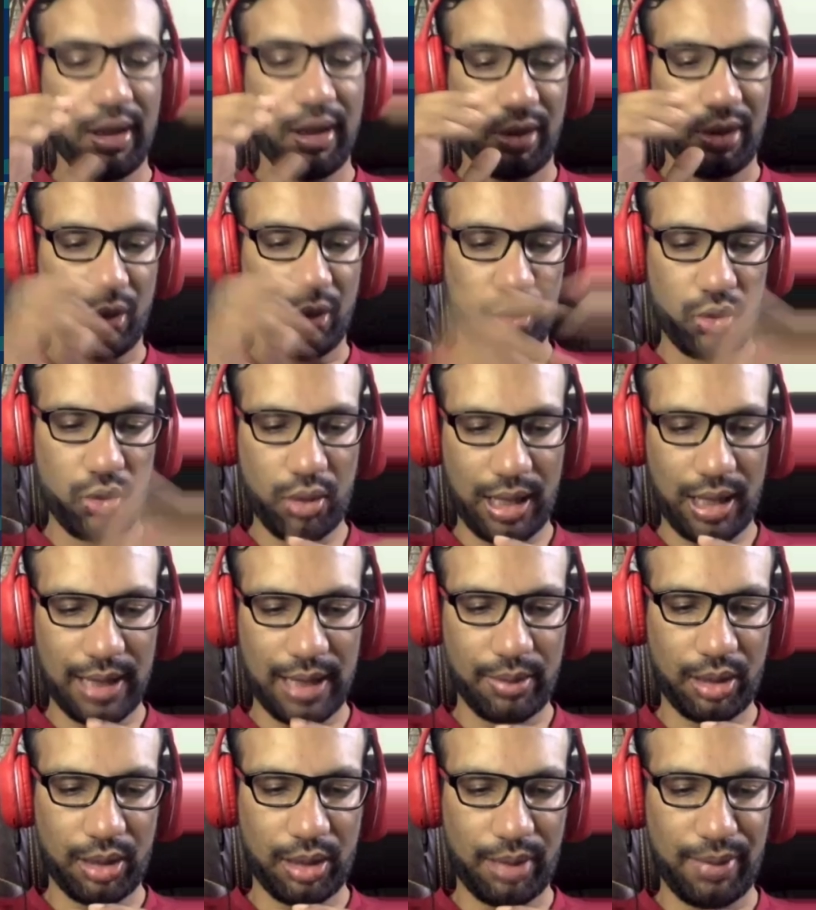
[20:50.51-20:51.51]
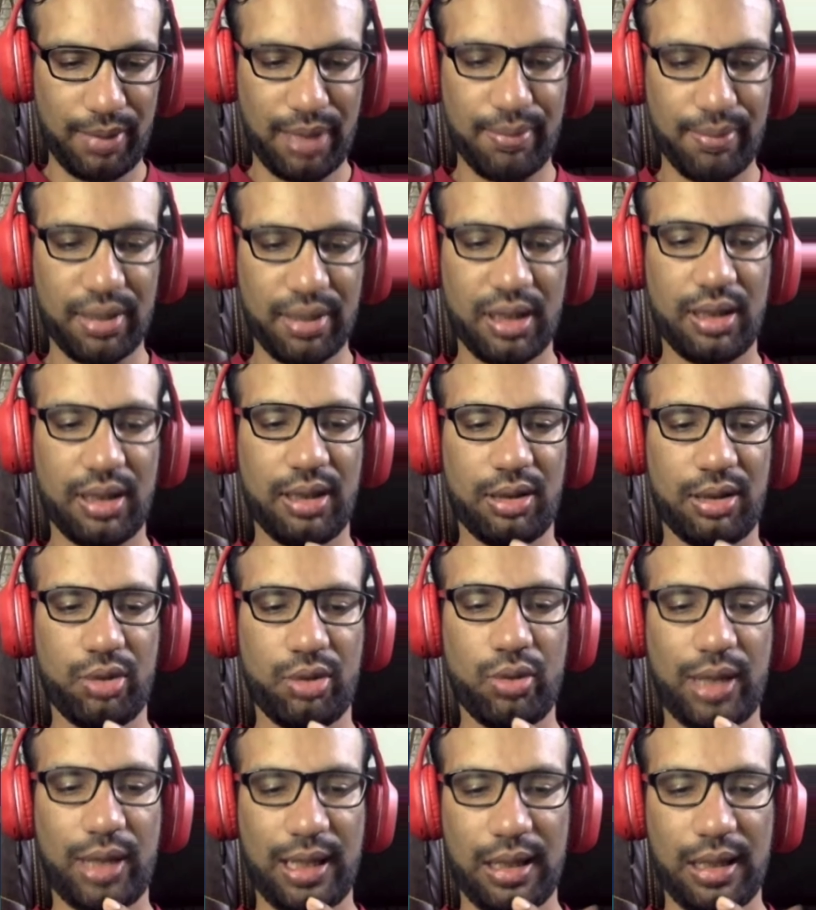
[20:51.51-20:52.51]
You have to remember that
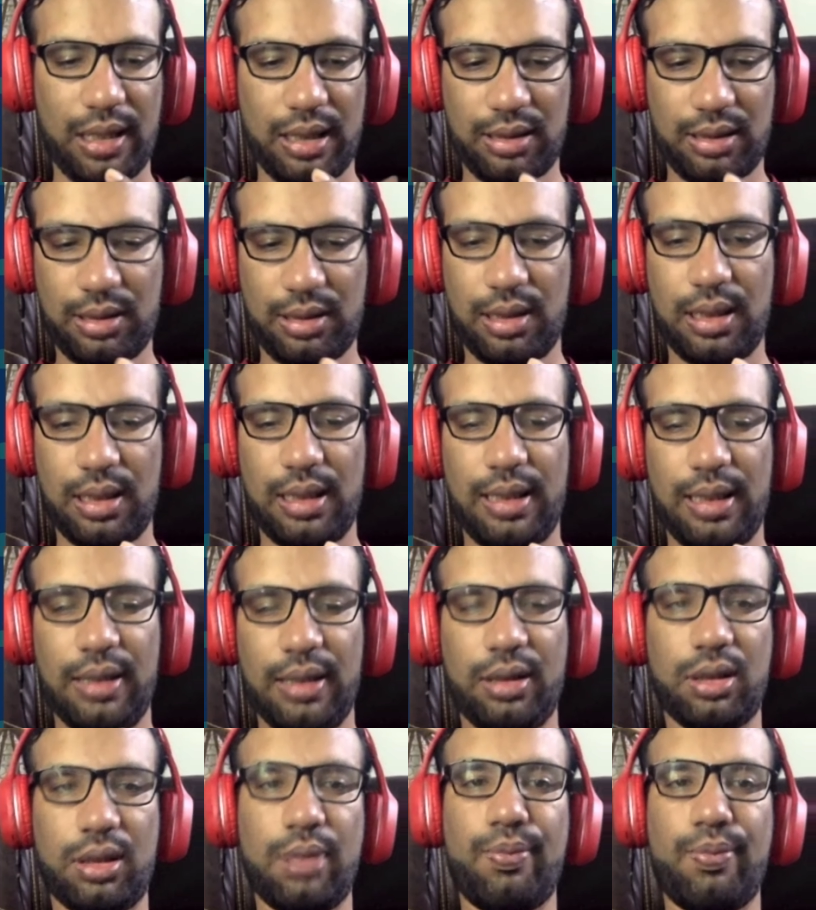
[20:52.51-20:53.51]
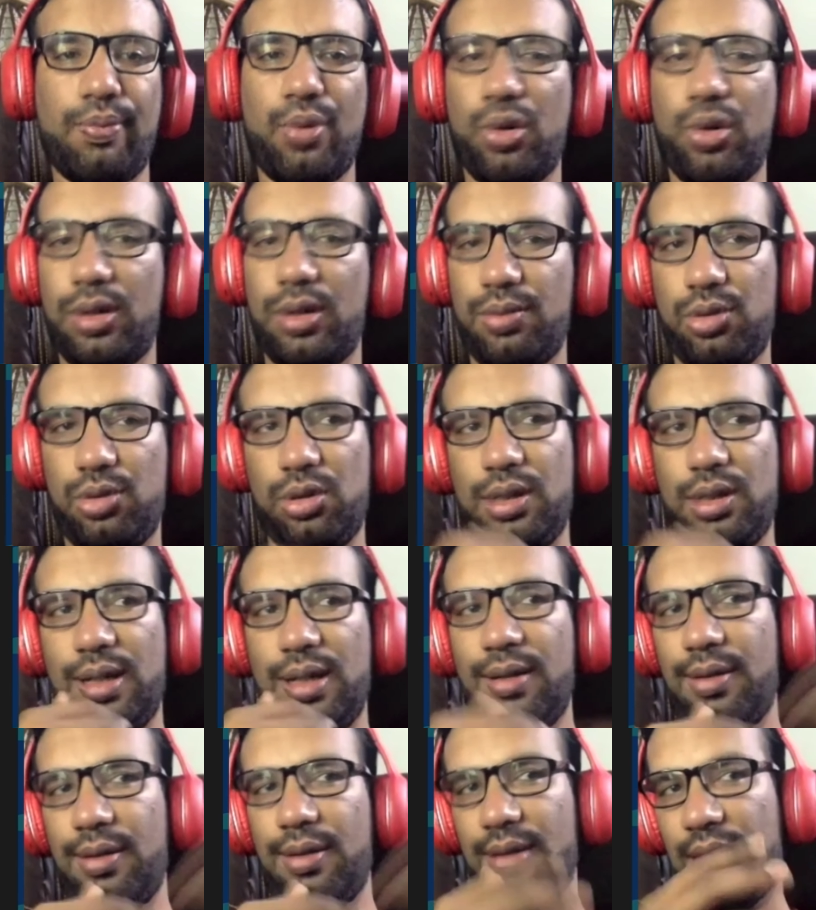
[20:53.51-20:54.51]
you cannot call any composable
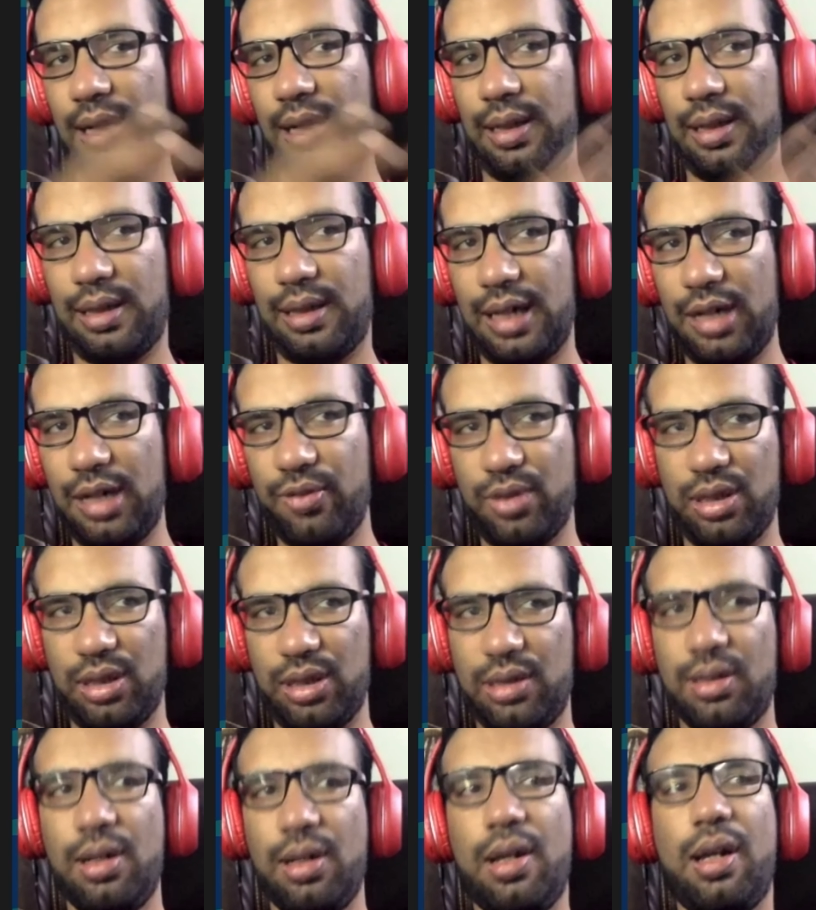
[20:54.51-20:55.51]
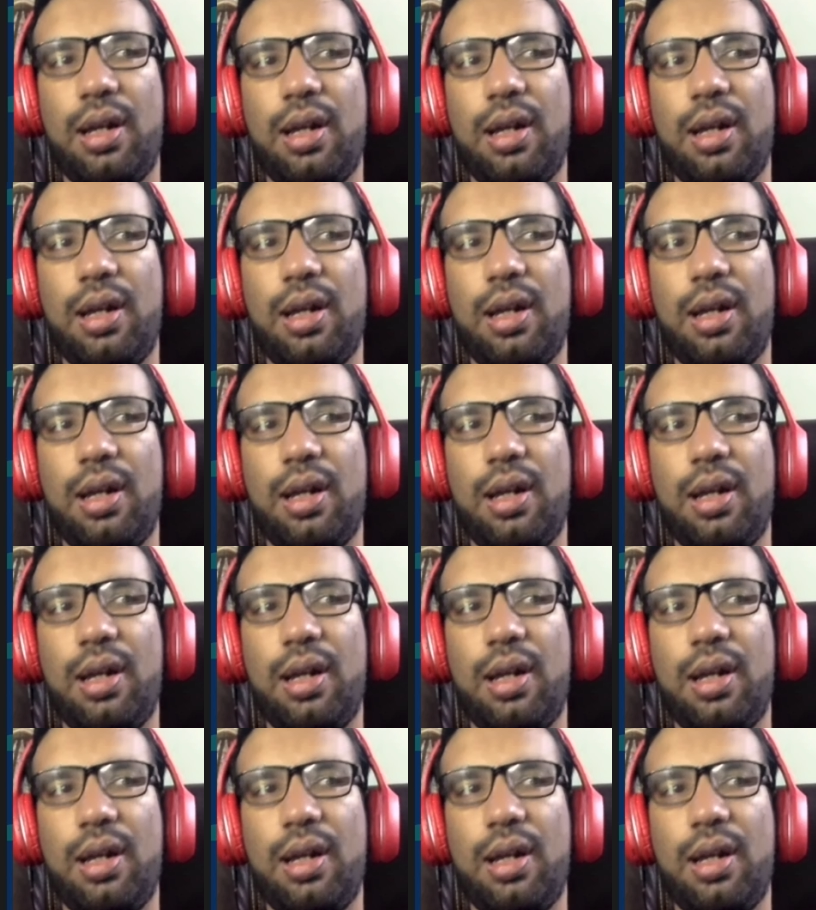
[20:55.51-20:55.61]
inside canvas.